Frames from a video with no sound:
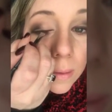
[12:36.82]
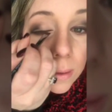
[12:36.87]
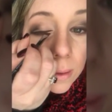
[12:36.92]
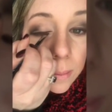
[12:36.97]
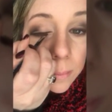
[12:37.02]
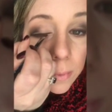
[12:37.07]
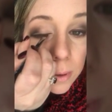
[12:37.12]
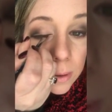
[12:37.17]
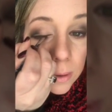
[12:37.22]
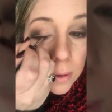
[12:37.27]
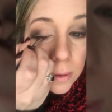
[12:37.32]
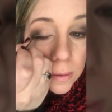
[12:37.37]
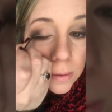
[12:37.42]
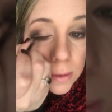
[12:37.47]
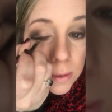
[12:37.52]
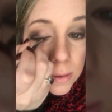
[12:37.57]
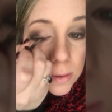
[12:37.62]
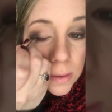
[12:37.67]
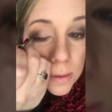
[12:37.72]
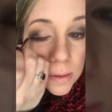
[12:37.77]
And then I'm going to
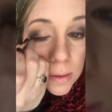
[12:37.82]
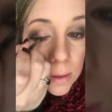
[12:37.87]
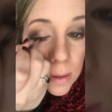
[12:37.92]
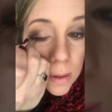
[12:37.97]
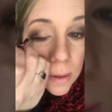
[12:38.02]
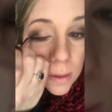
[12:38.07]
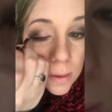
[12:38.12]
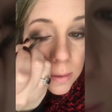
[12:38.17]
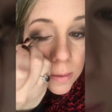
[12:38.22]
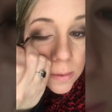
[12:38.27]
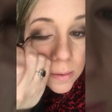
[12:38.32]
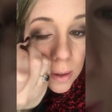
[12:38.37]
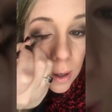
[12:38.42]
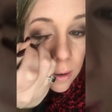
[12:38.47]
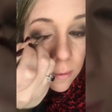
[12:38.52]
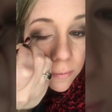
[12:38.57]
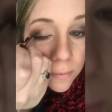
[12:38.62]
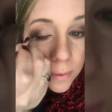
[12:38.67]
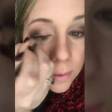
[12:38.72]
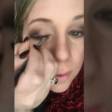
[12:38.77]
just
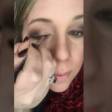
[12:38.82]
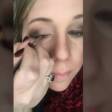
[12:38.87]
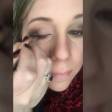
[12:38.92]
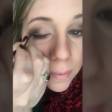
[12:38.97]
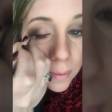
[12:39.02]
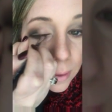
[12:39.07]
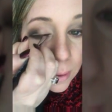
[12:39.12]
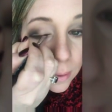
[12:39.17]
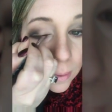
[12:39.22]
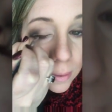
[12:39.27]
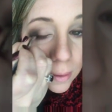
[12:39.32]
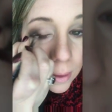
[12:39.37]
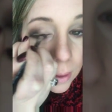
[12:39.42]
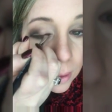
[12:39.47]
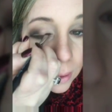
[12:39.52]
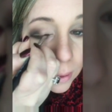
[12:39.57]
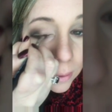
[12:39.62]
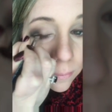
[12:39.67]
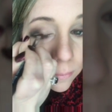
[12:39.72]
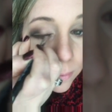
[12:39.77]
soften up that
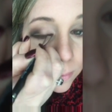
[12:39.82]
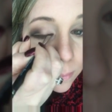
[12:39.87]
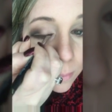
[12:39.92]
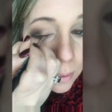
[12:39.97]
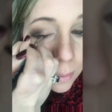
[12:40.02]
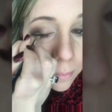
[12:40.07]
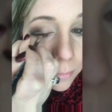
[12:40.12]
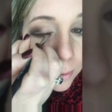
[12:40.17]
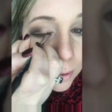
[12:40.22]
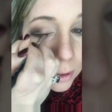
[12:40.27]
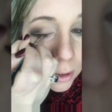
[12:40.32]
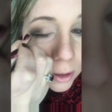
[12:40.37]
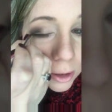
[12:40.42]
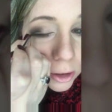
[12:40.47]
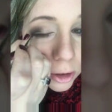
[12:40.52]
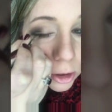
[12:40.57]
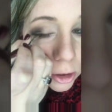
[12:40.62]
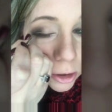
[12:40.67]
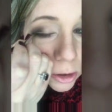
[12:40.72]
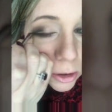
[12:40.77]
line with my
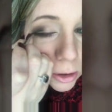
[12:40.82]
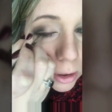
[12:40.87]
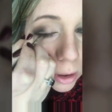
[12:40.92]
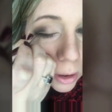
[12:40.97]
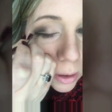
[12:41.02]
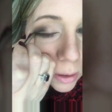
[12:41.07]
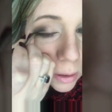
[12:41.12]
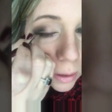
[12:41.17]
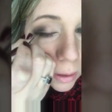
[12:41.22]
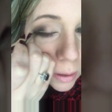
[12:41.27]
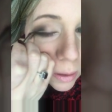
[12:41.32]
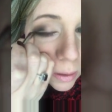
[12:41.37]
brush.